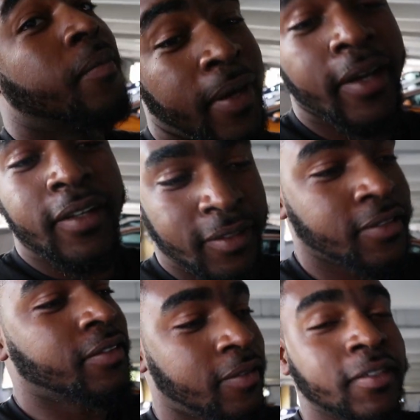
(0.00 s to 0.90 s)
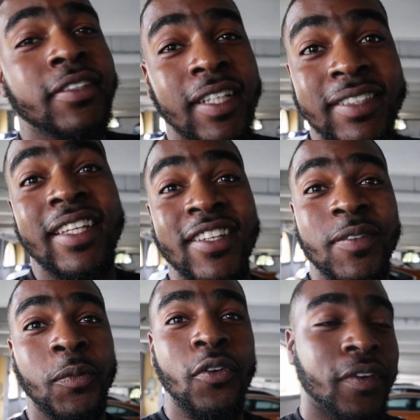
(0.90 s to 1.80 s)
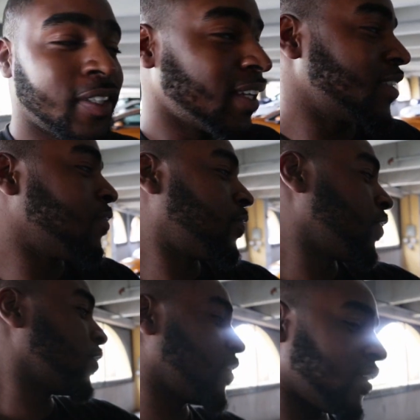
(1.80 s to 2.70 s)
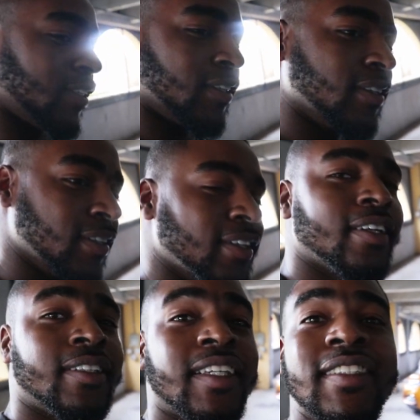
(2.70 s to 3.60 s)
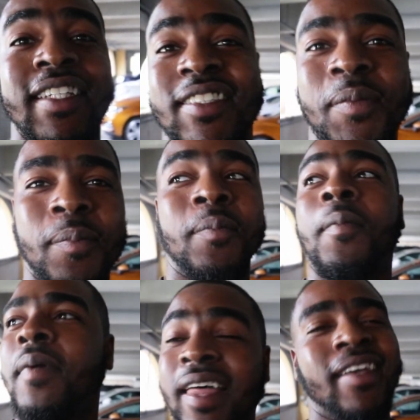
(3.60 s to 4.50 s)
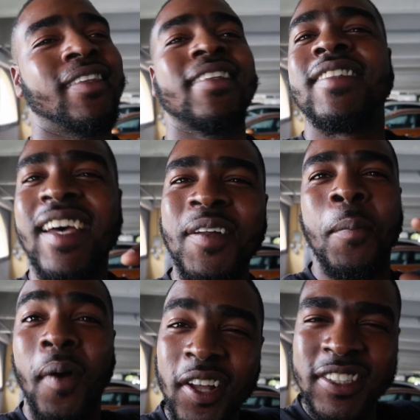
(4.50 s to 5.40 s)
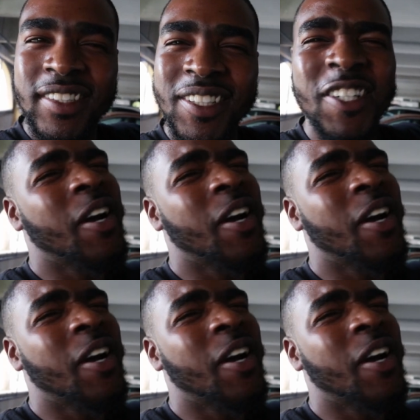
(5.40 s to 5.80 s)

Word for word: Man. Dusty is moving. Dusty feels good. Dusty's a like not a monster,